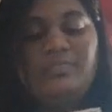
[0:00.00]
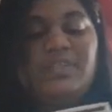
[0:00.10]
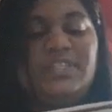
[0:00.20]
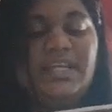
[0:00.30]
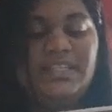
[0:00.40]

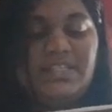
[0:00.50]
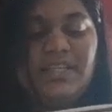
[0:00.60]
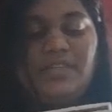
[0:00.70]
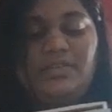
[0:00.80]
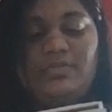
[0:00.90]
Besides
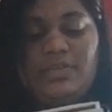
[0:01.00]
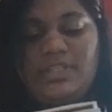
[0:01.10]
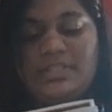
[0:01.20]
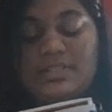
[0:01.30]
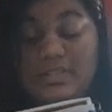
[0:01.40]

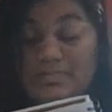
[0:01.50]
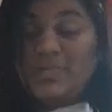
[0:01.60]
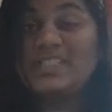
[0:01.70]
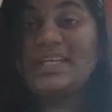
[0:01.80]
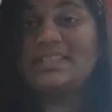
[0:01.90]

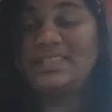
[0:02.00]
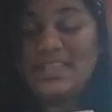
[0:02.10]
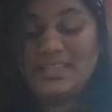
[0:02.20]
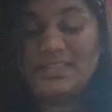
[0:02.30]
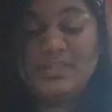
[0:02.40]

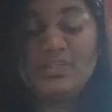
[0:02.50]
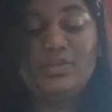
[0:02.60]
this,